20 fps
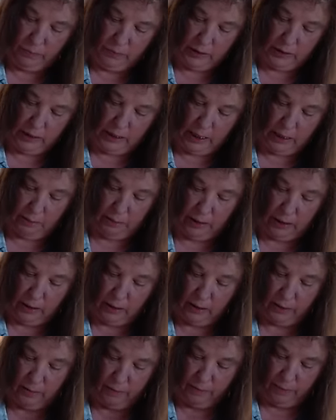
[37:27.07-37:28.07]
Yummy.
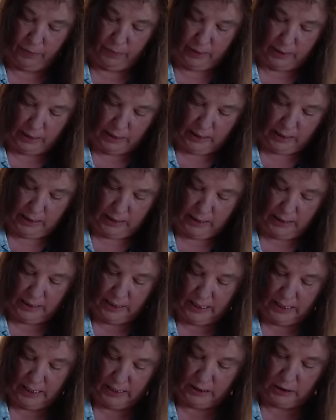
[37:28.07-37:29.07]

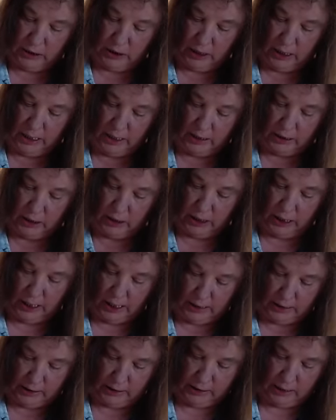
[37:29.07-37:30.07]
Yes, yes,
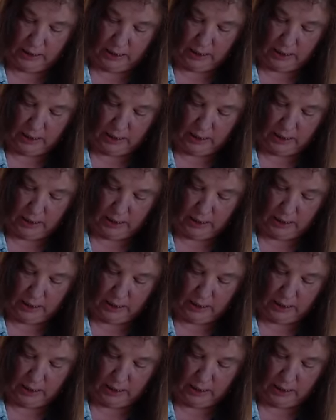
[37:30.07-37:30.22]
yes.